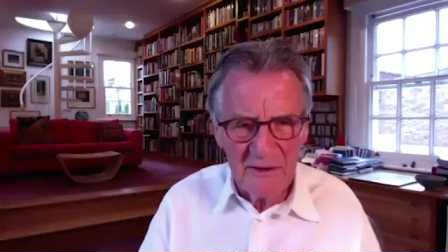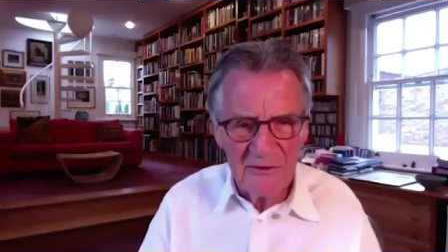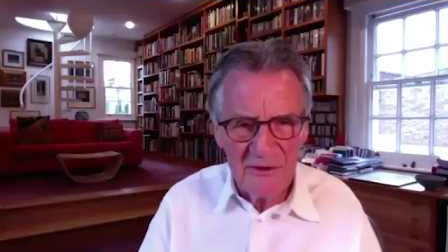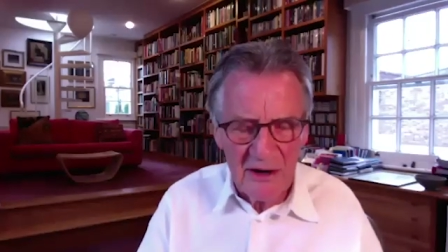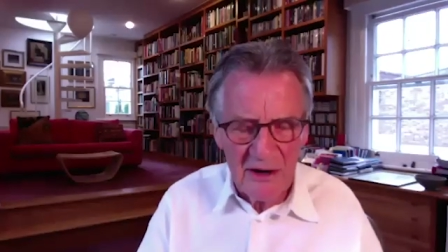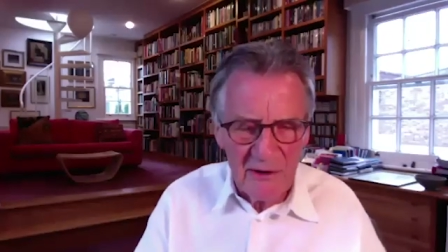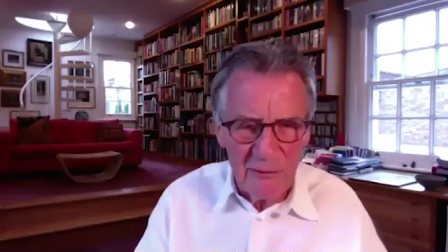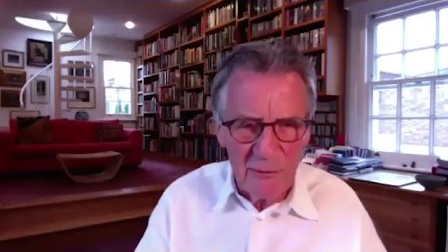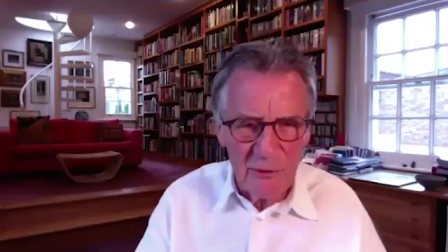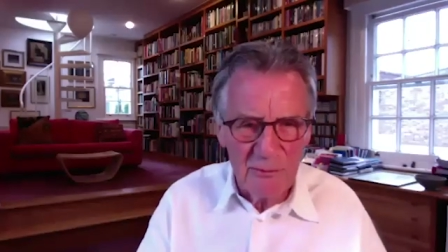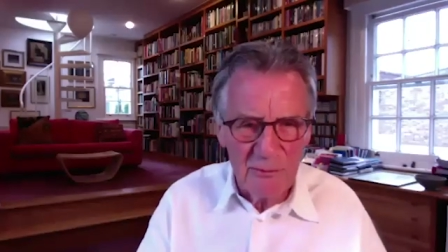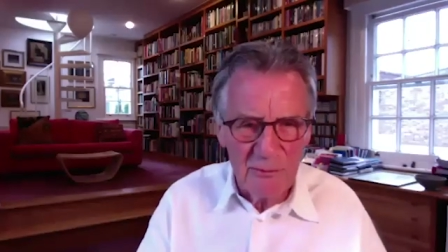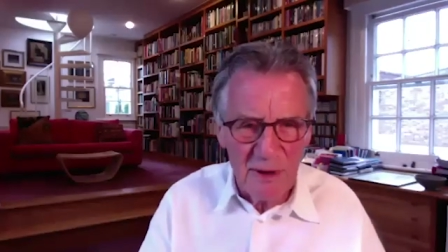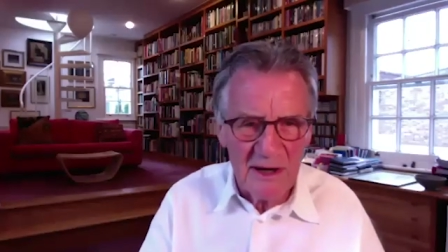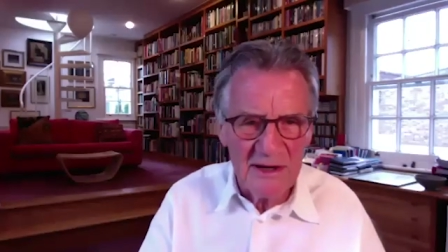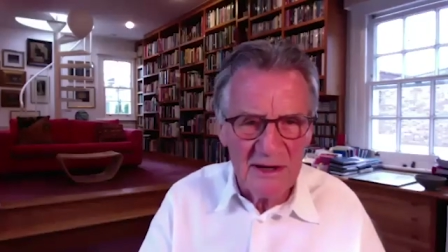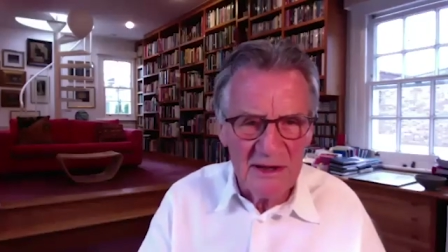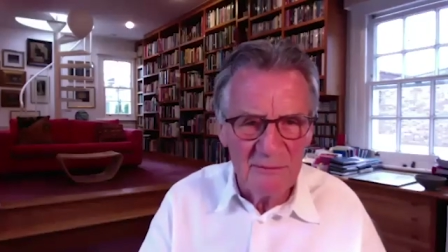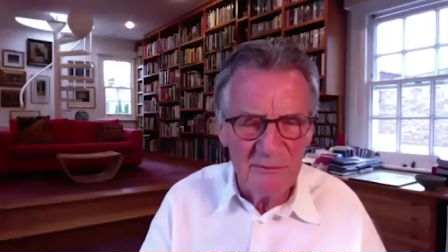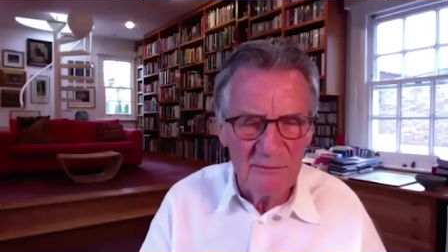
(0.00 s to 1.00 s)
Terry would
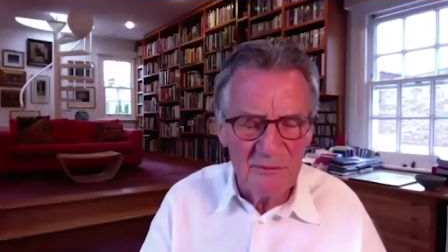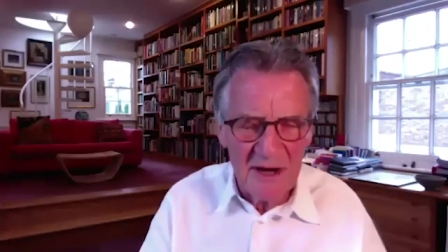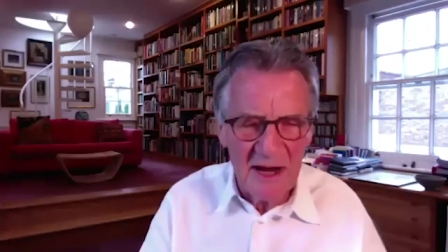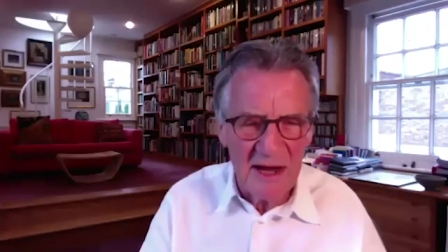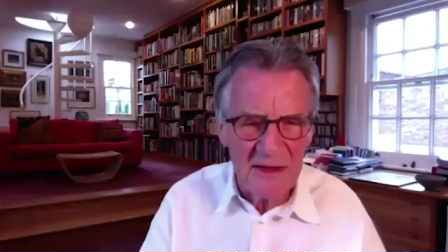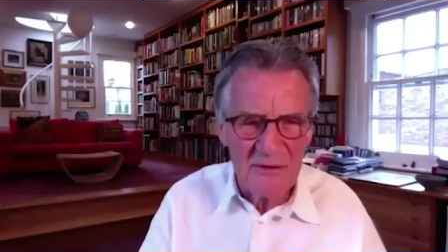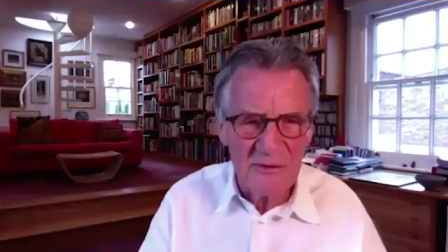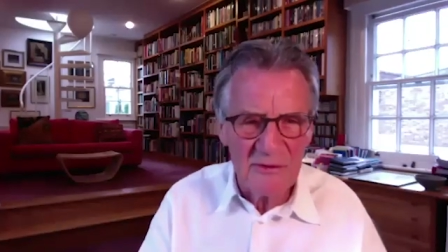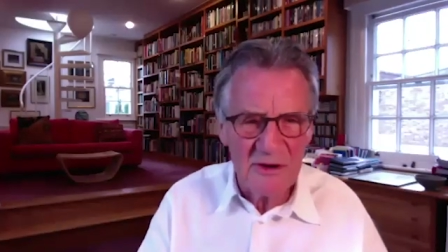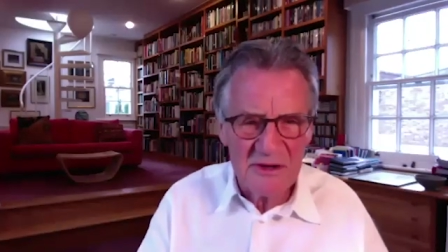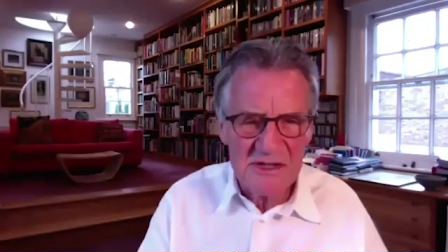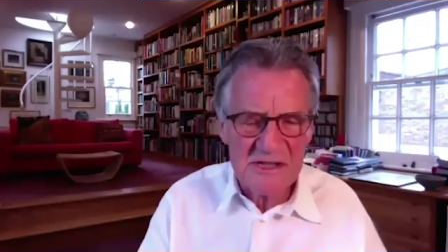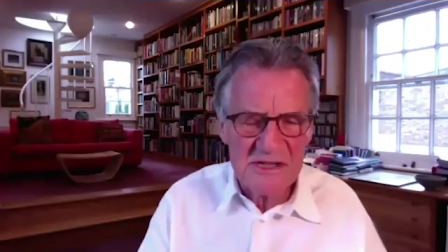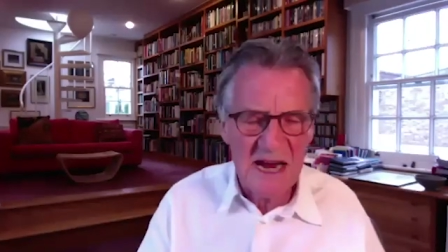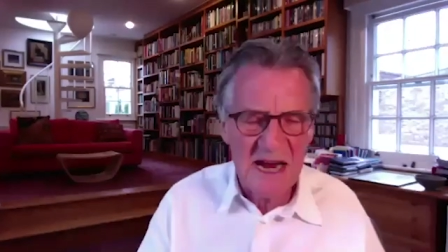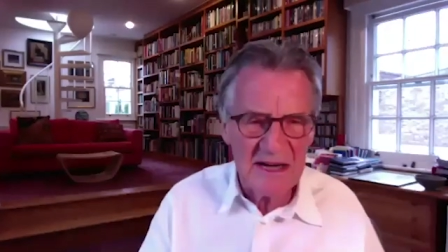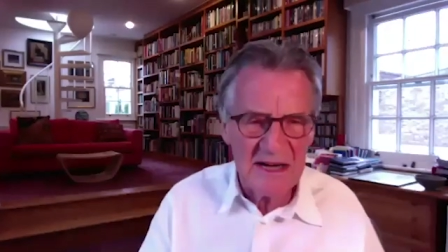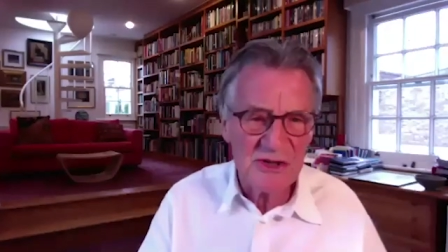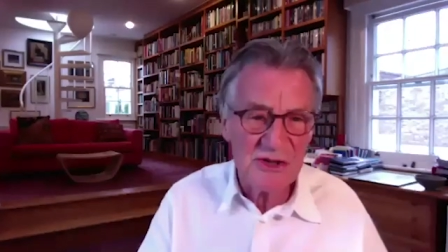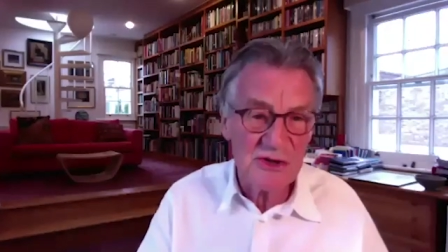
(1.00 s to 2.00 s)
bind them together in a
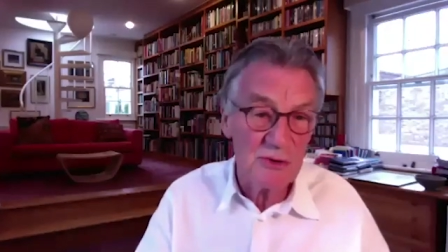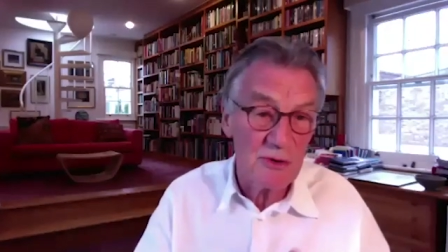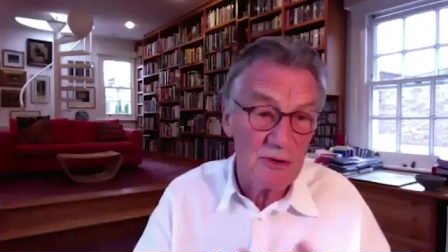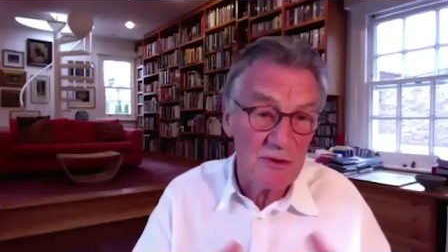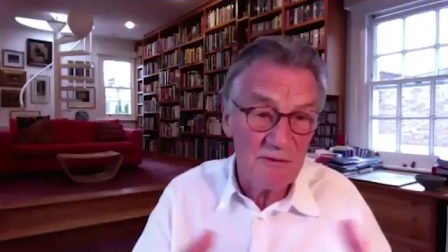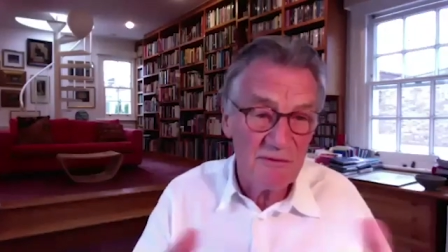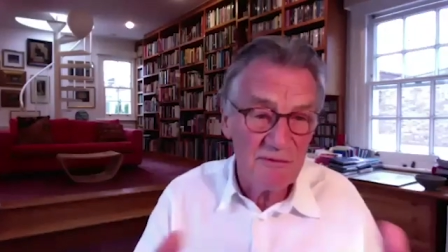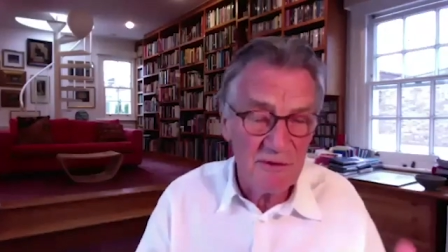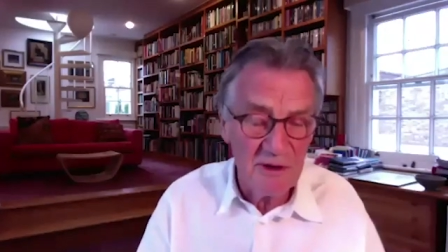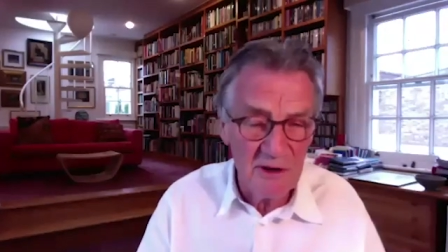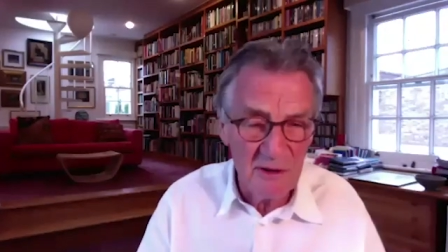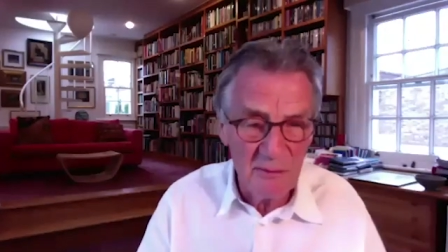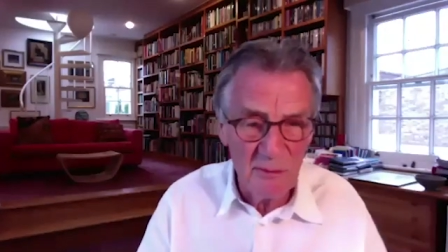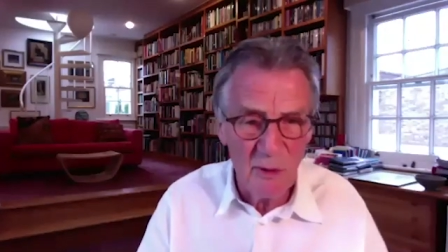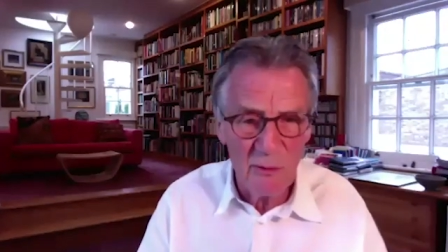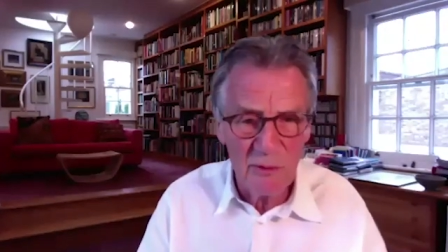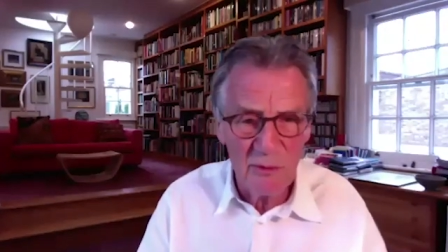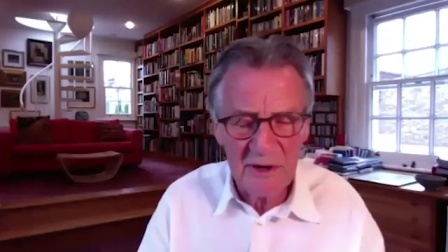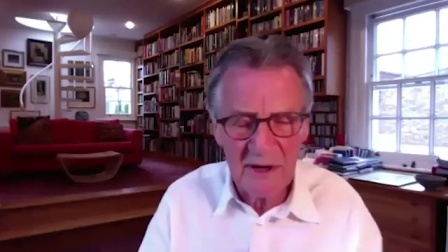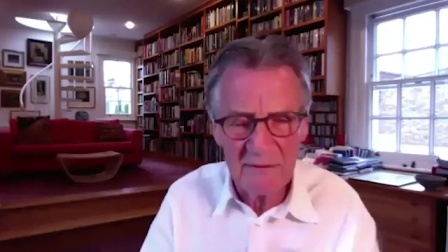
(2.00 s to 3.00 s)
sketch or a film or
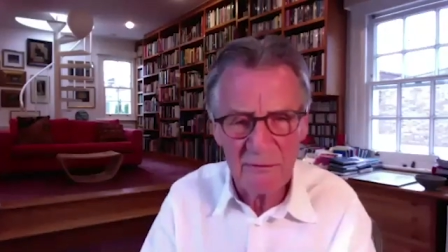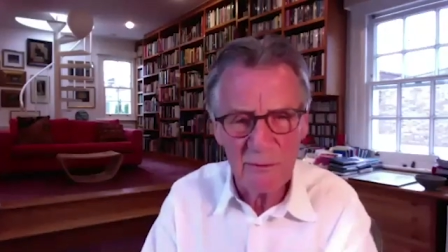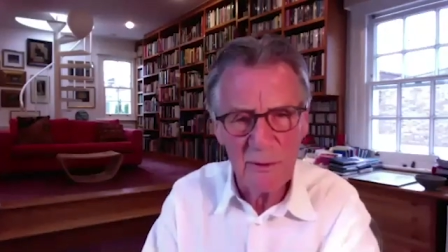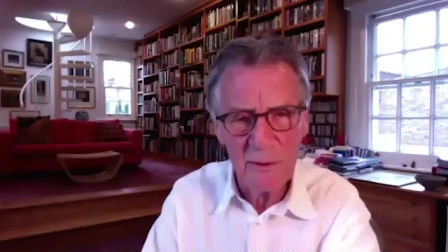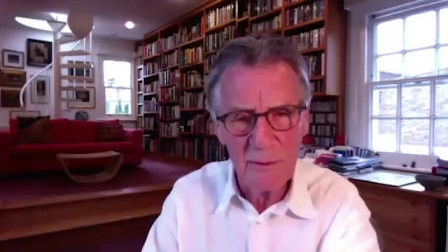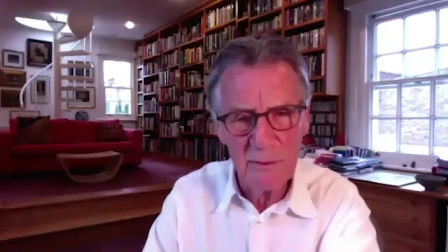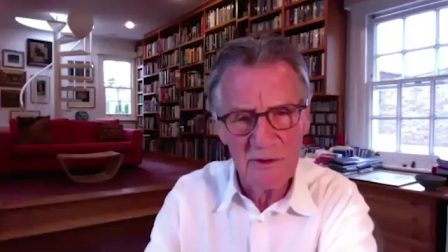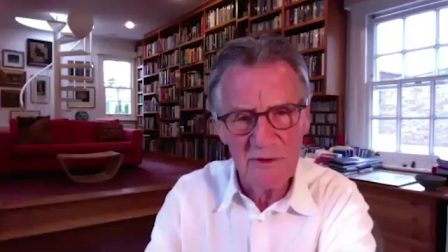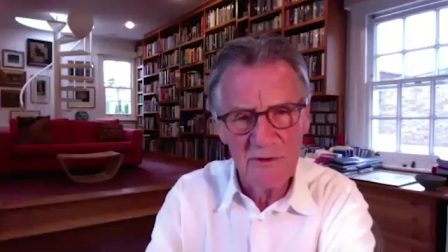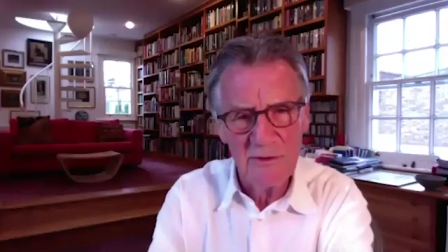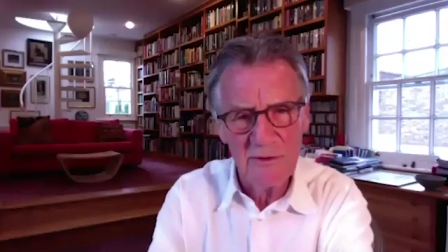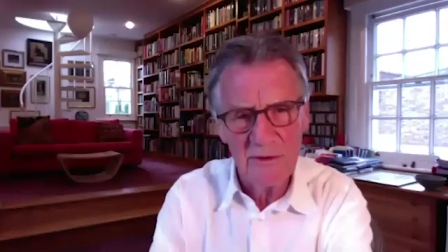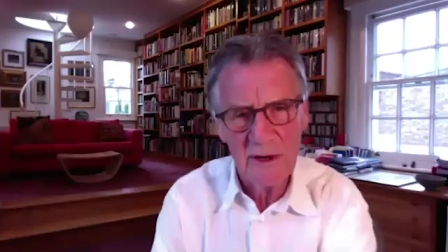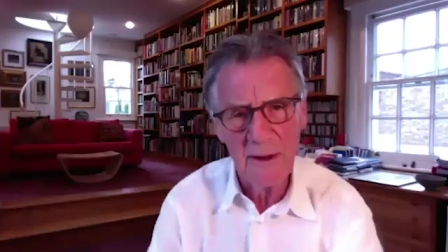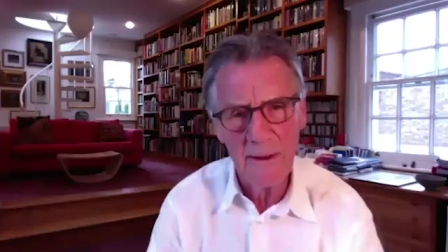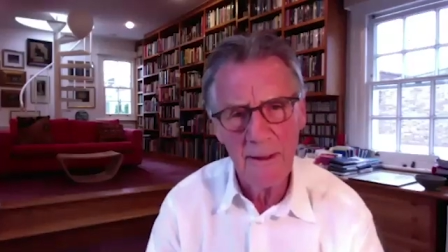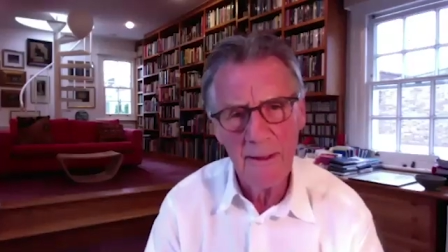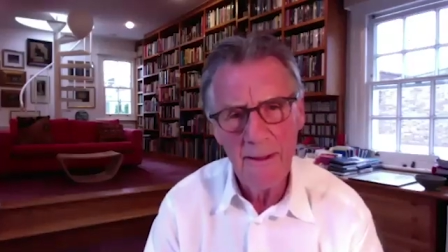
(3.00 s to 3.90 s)
whatever we were doing.